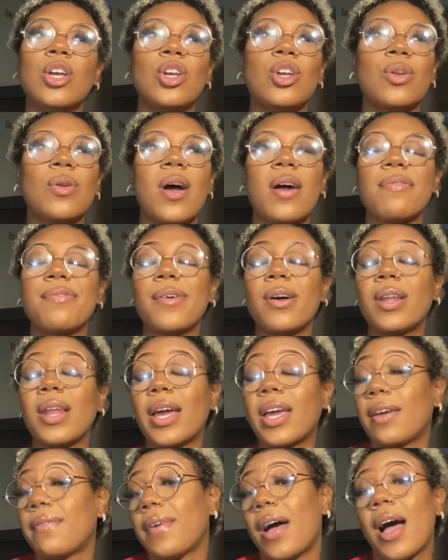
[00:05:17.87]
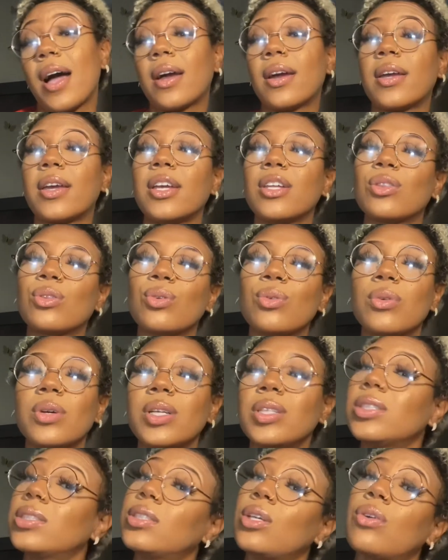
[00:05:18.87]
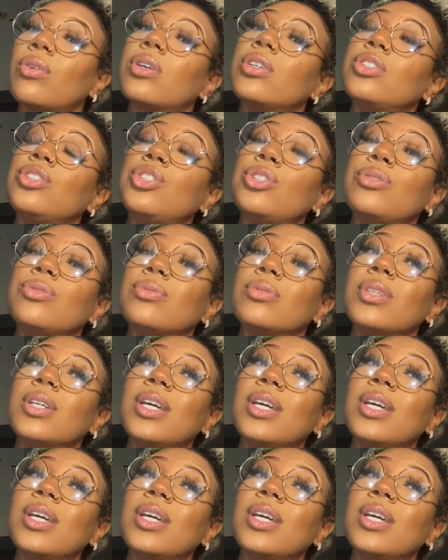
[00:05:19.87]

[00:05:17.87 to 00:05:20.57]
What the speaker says: You know, I felt like if I could get through it, so could you.